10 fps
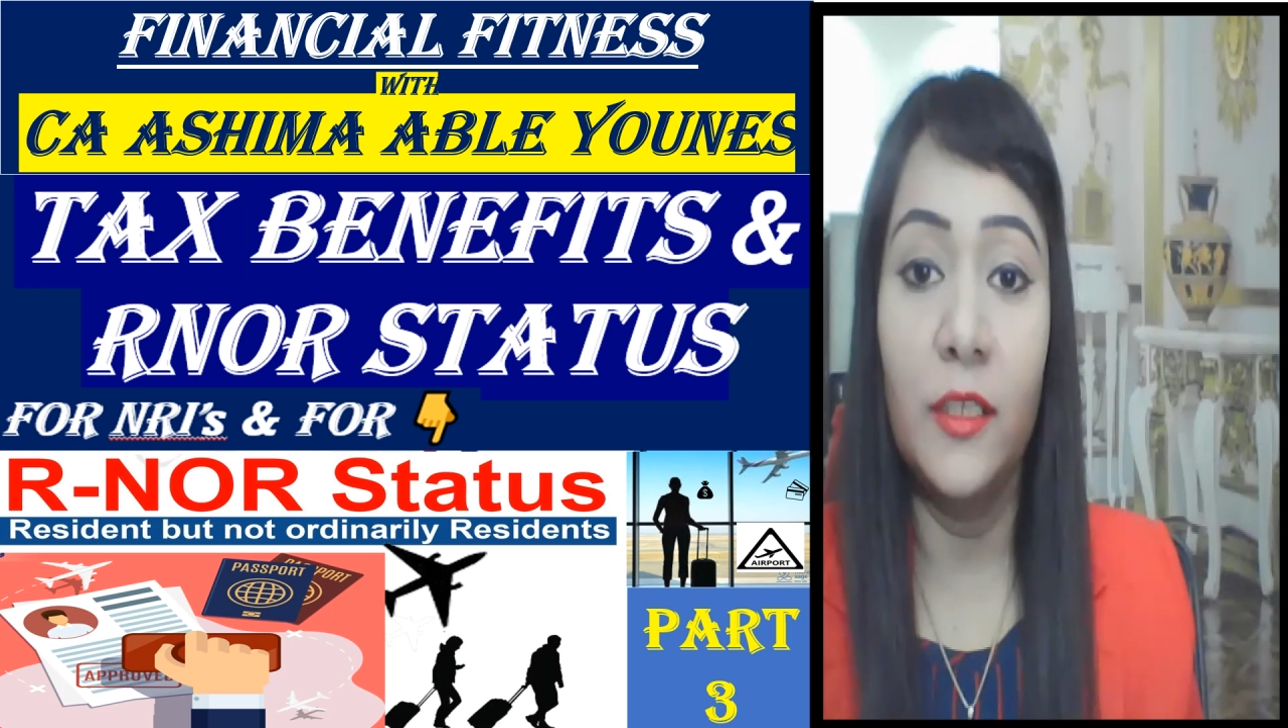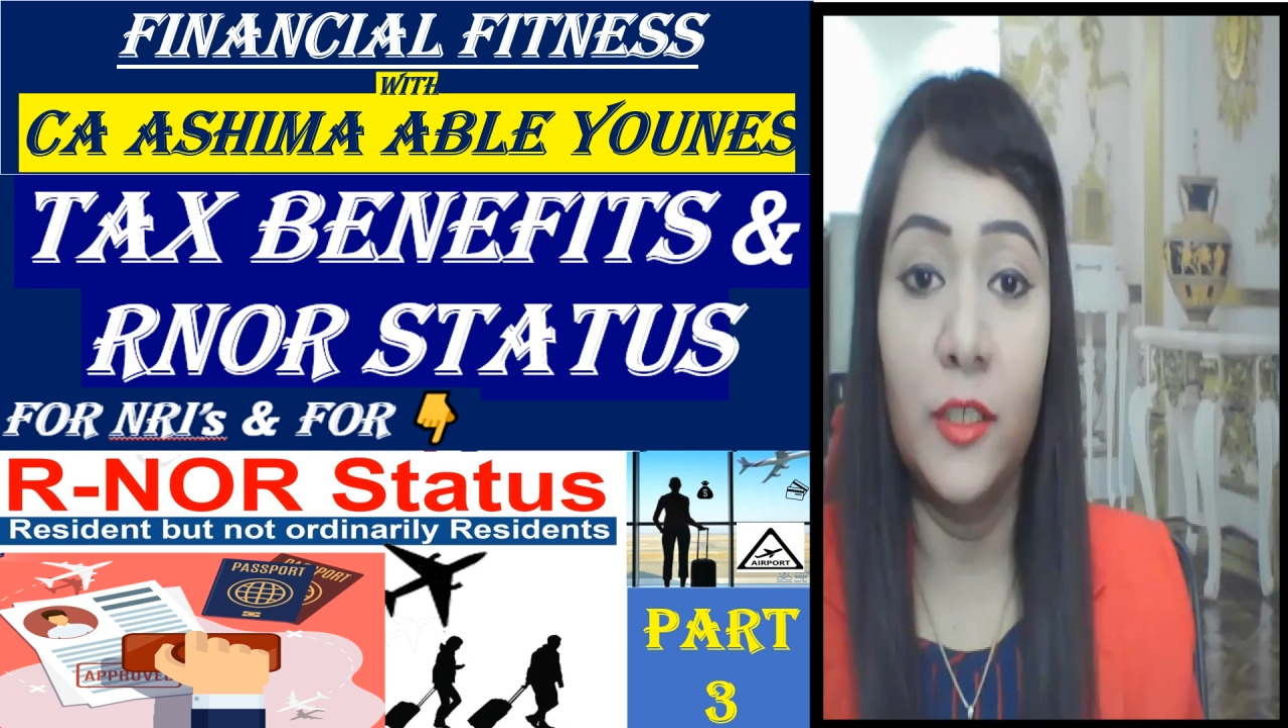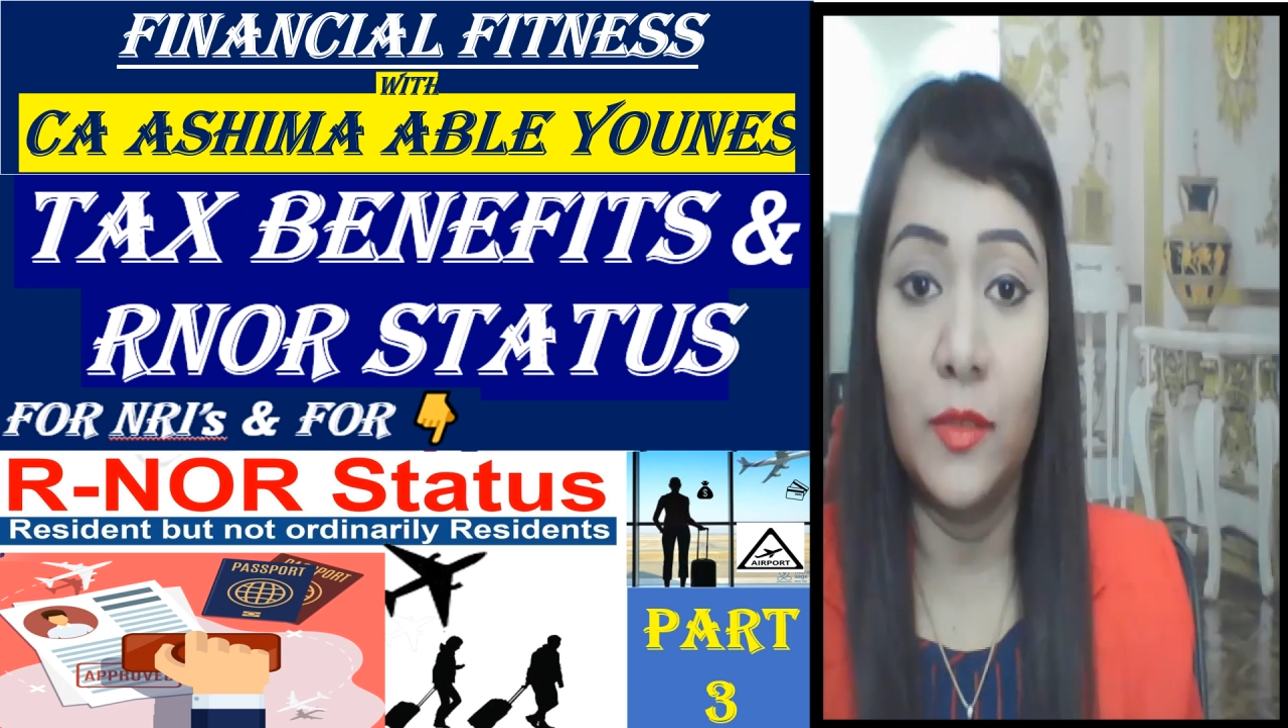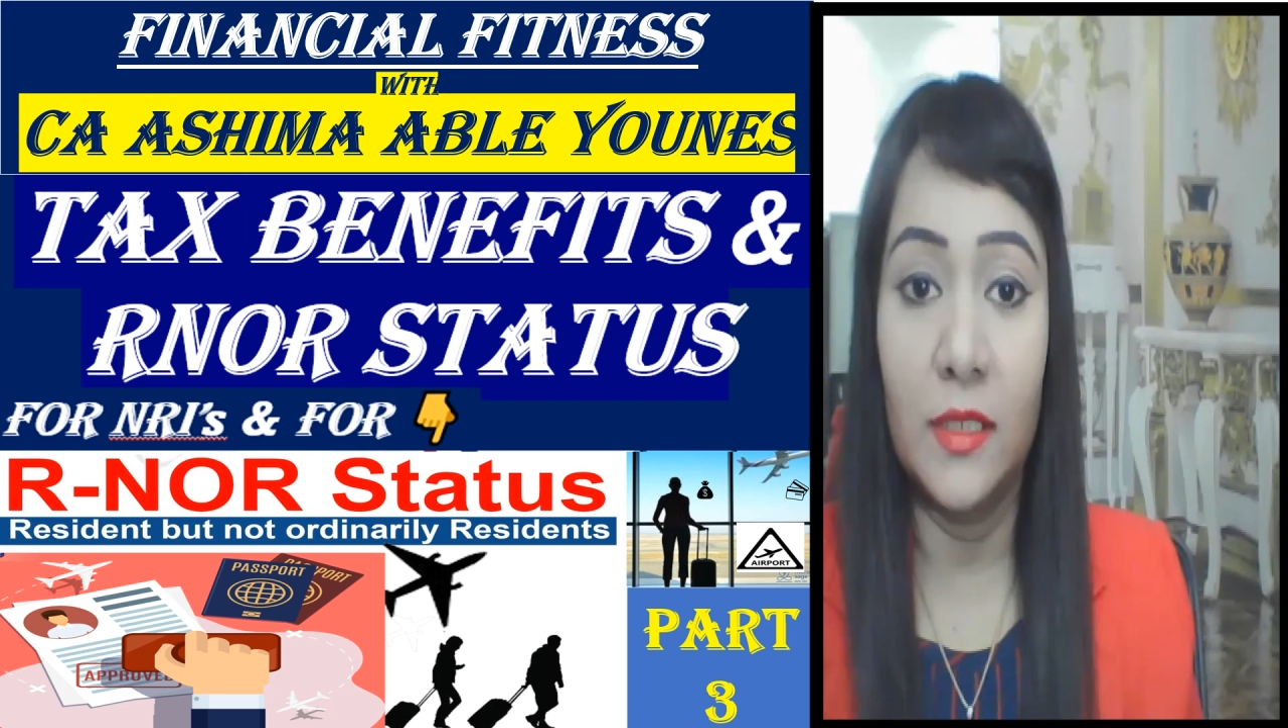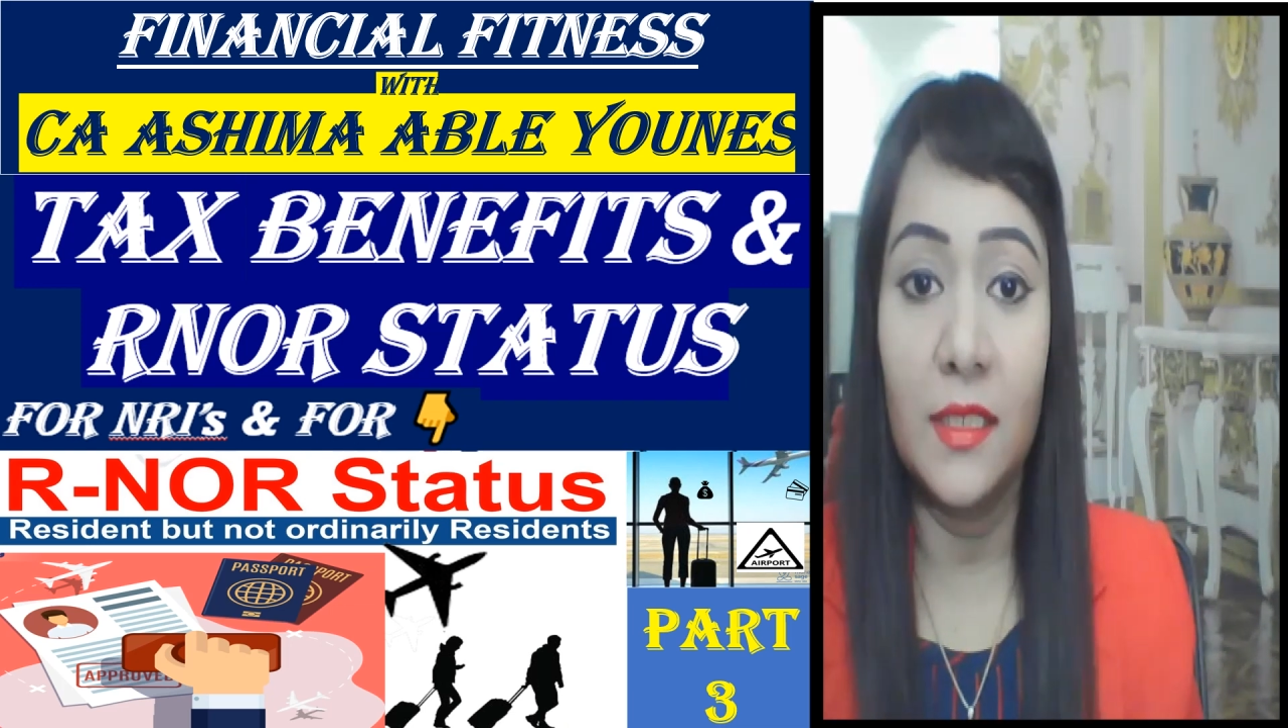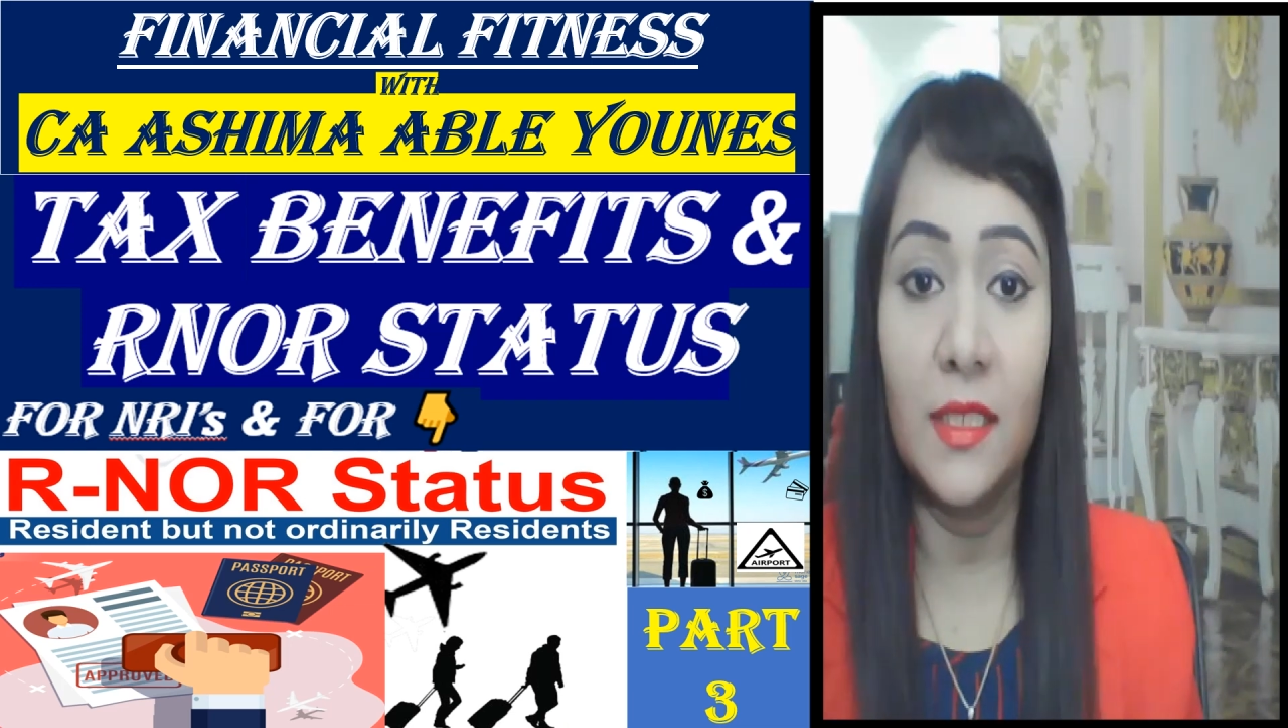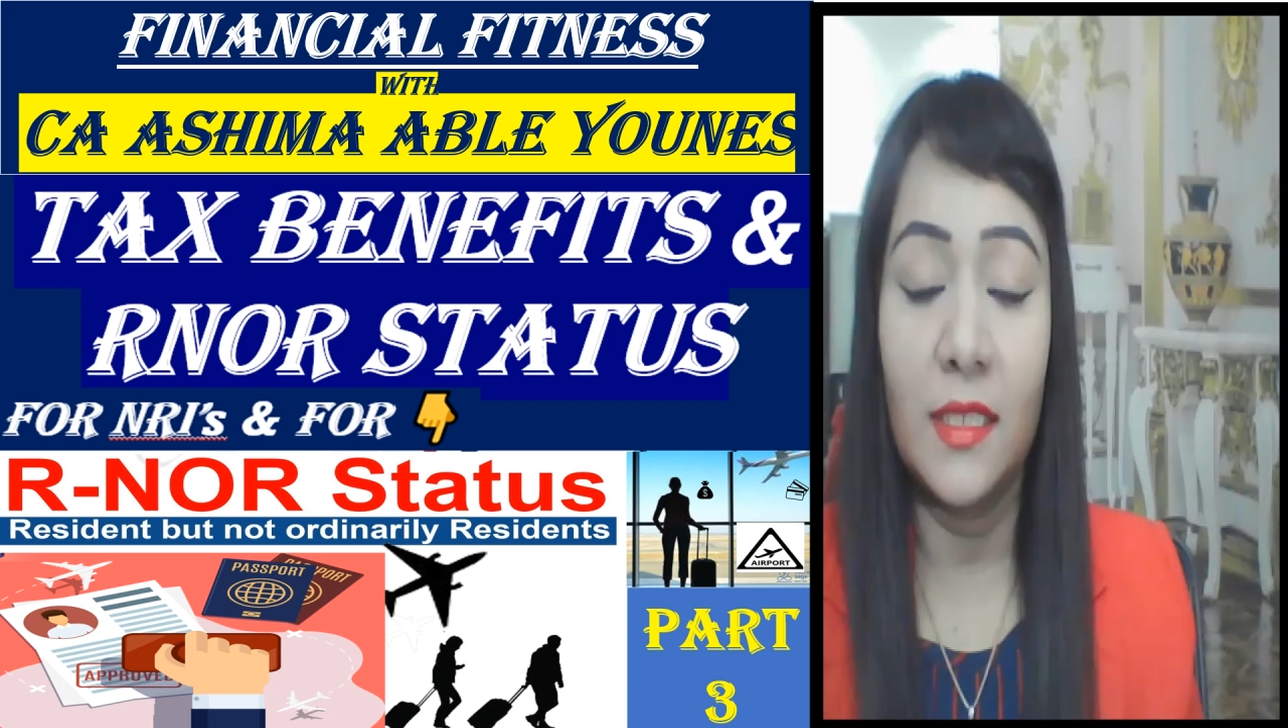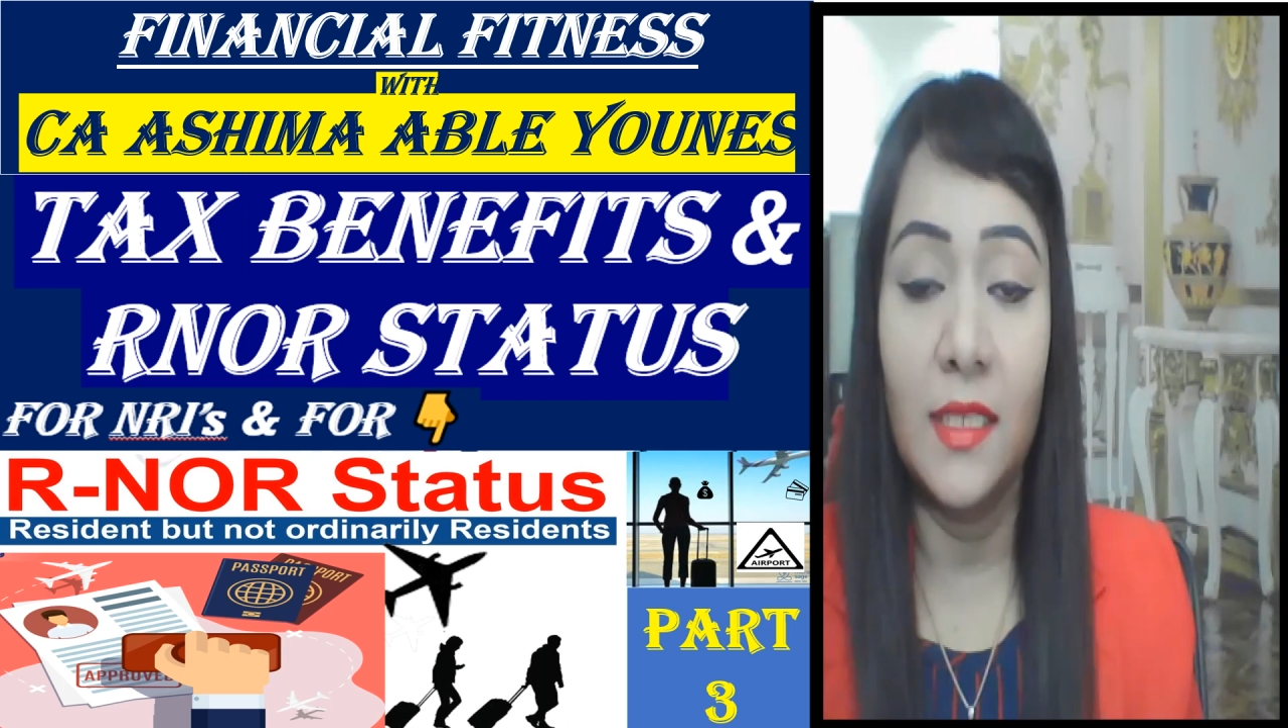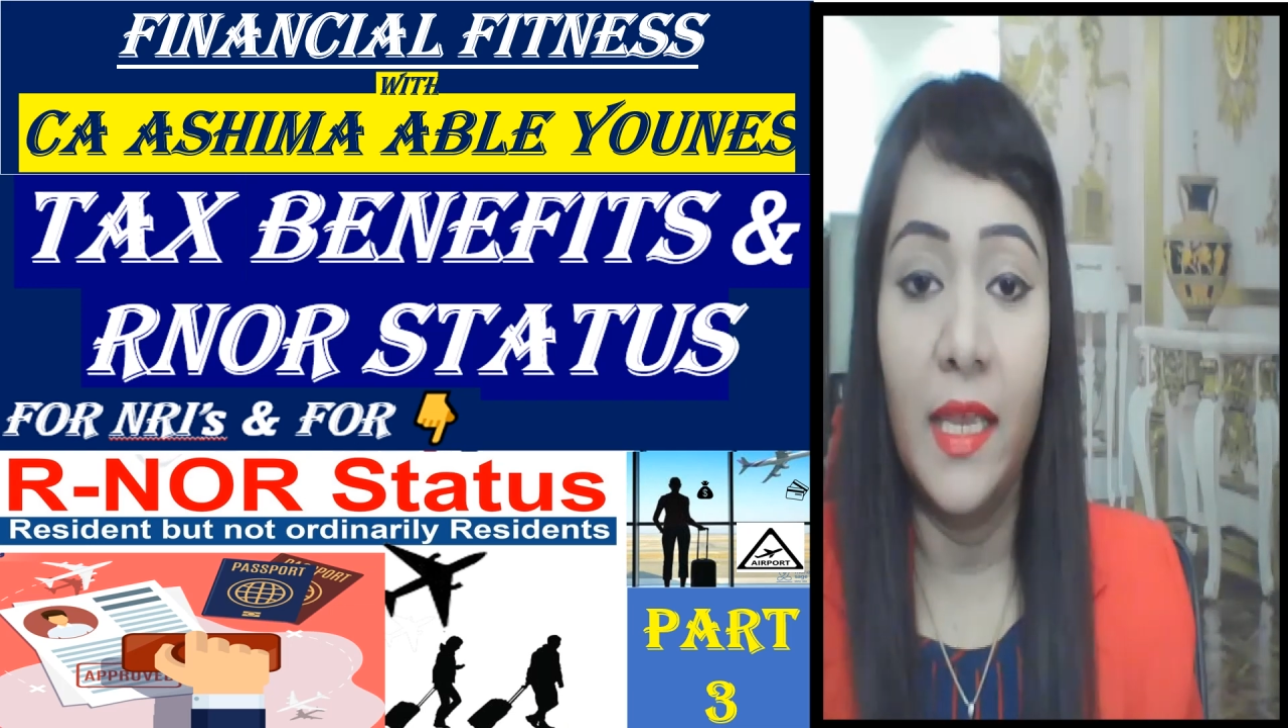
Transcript: Yunus.